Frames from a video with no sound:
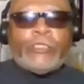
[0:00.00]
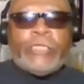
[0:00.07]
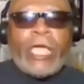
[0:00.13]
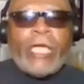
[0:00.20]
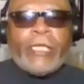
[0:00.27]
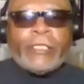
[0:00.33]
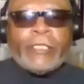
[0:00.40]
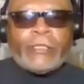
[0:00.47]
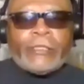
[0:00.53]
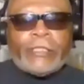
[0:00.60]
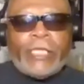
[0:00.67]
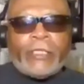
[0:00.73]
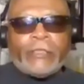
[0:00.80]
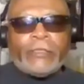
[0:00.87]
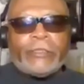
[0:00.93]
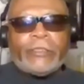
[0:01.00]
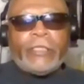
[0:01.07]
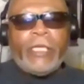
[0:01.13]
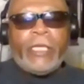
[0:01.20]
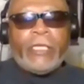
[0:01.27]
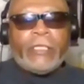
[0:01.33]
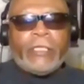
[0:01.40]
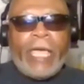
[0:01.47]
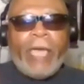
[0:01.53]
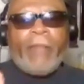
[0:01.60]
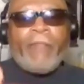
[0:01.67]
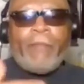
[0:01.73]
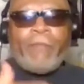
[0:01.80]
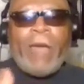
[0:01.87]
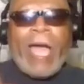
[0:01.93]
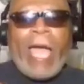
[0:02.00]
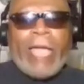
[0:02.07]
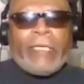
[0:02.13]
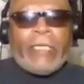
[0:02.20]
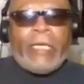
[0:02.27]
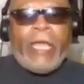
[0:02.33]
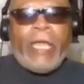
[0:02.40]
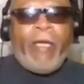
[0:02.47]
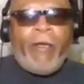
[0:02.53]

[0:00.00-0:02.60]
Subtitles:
Now, the Biden and Harris administration